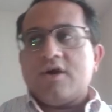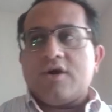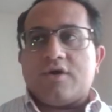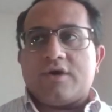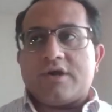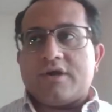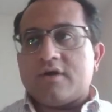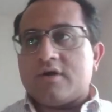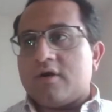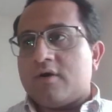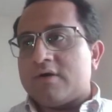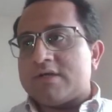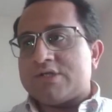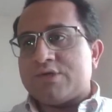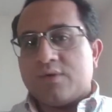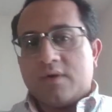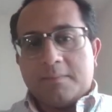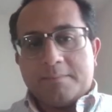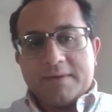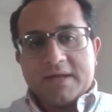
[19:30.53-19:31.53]
or you're going
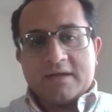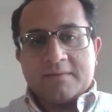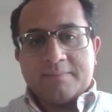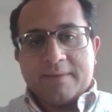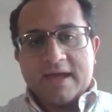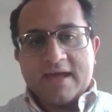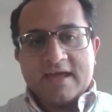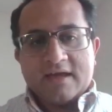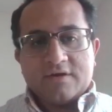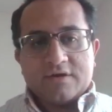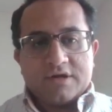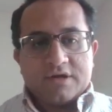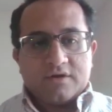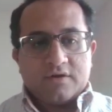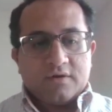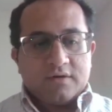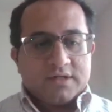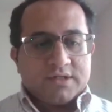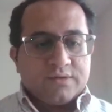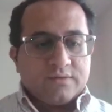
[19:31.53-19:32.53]
to a big bank, or you're
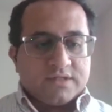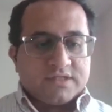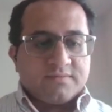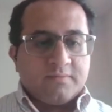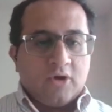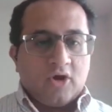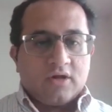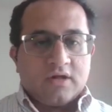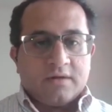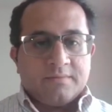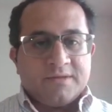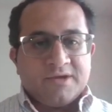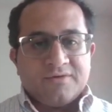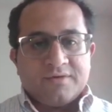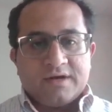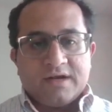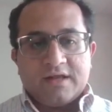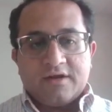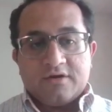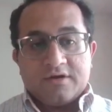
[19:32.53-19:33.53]
going to a small
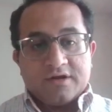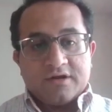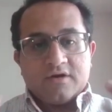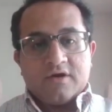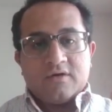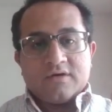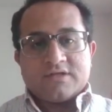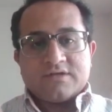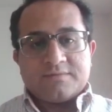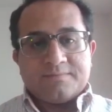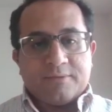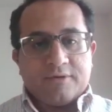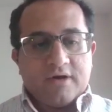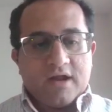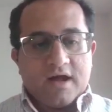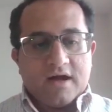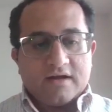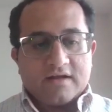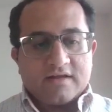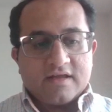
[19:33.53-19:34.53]
community, or you're going to
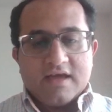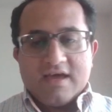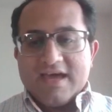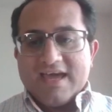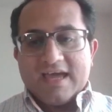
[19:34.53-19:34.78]
Parag,